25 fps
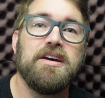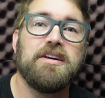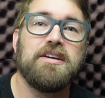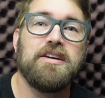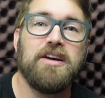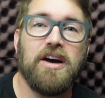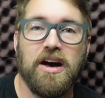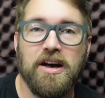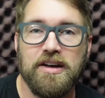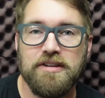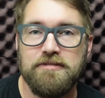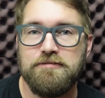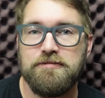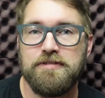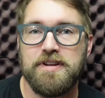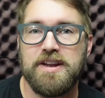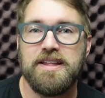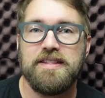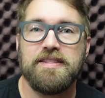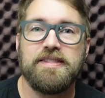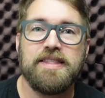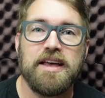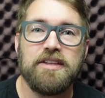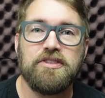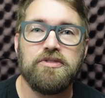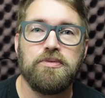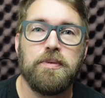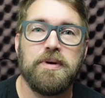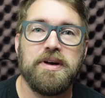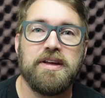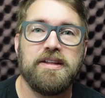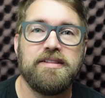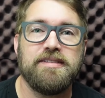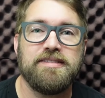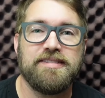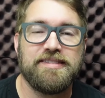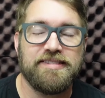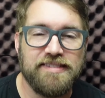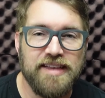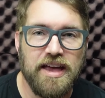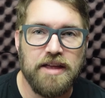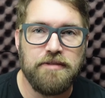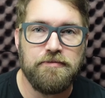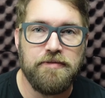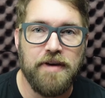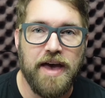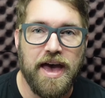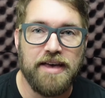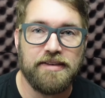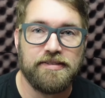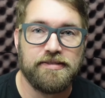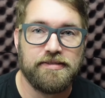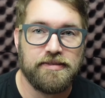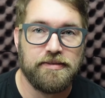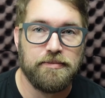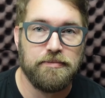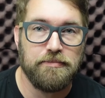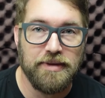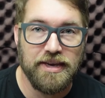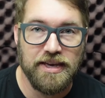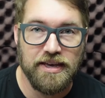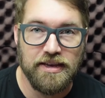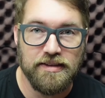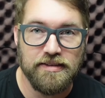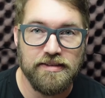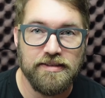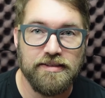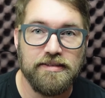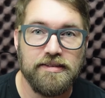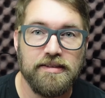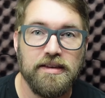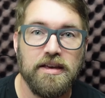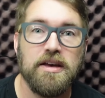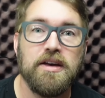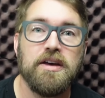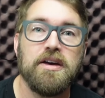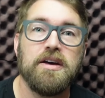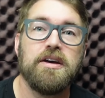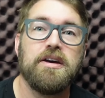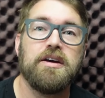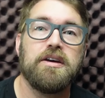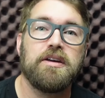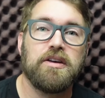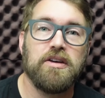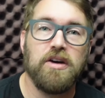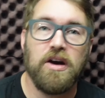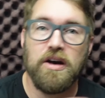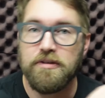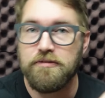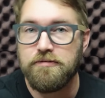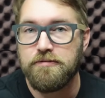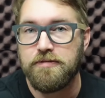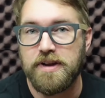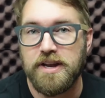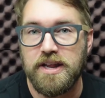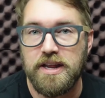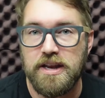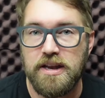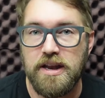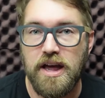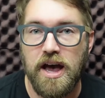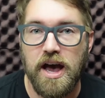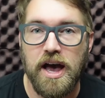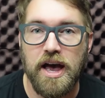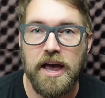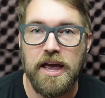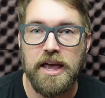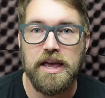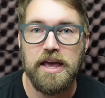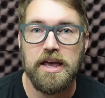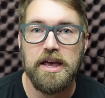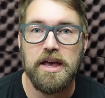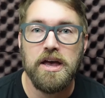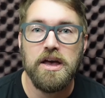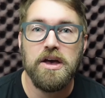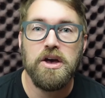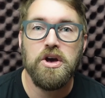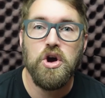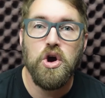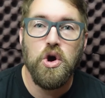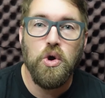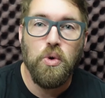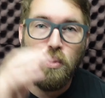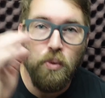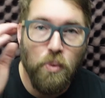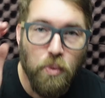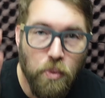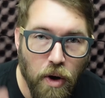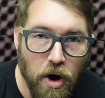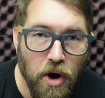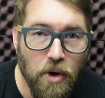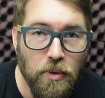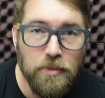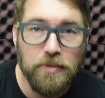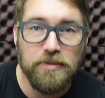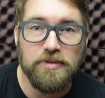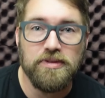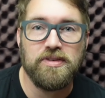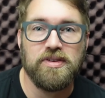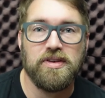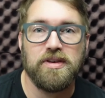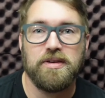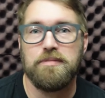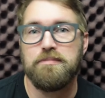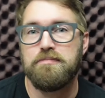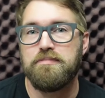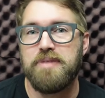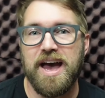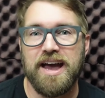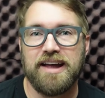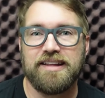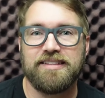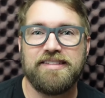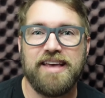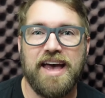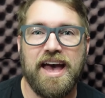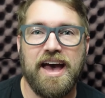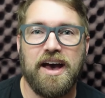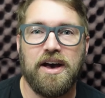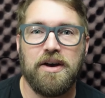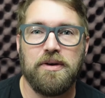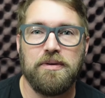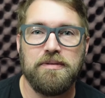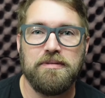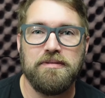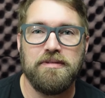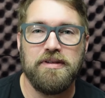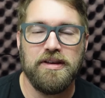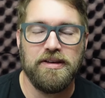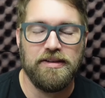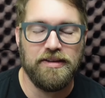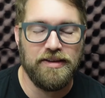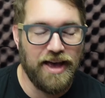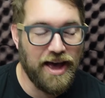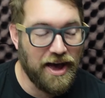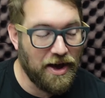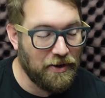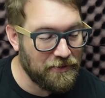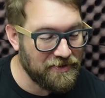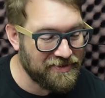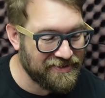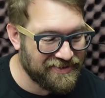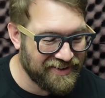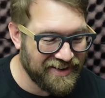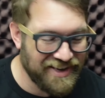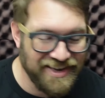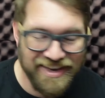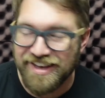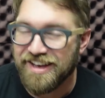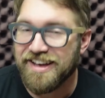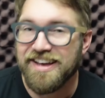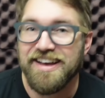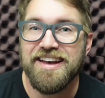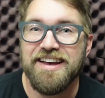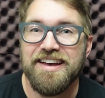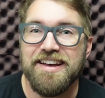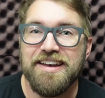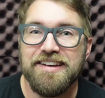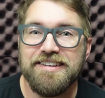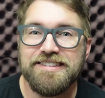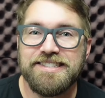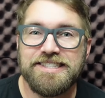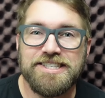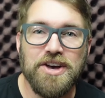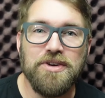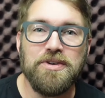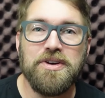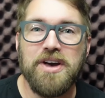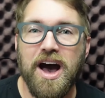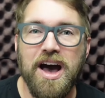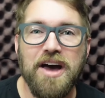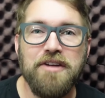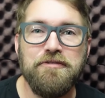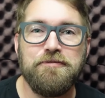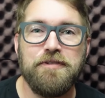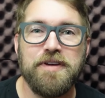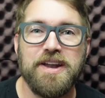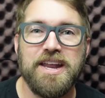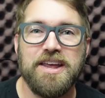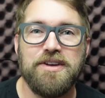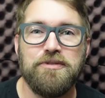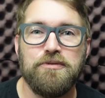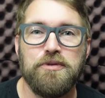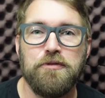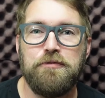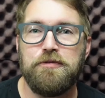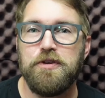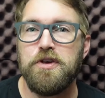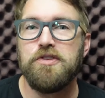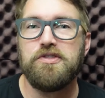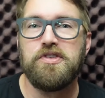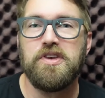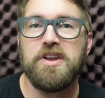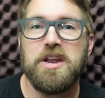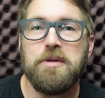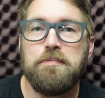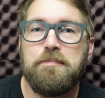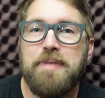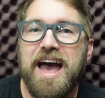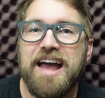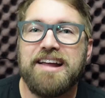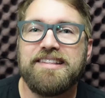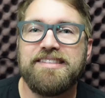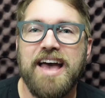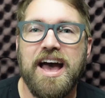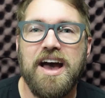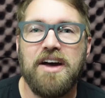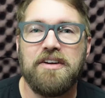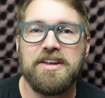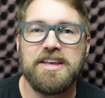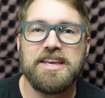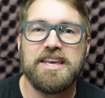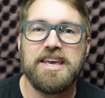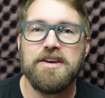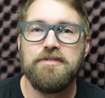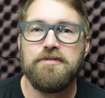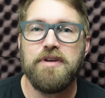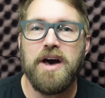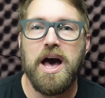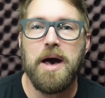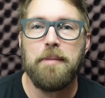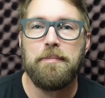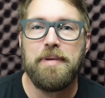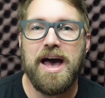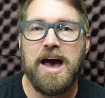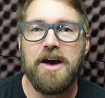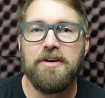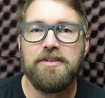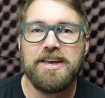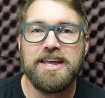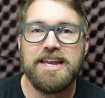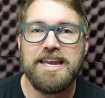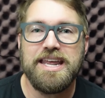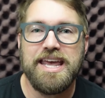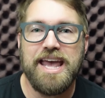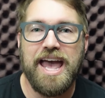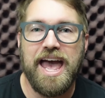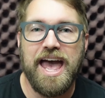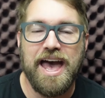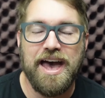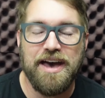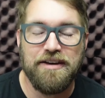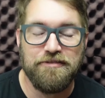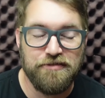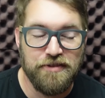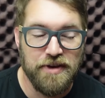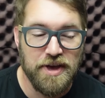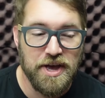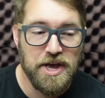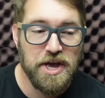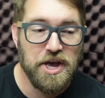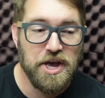confident." That's what steadfast means. Confident. I won't back down. How is he so confident, refusing to back down and give up? How can he have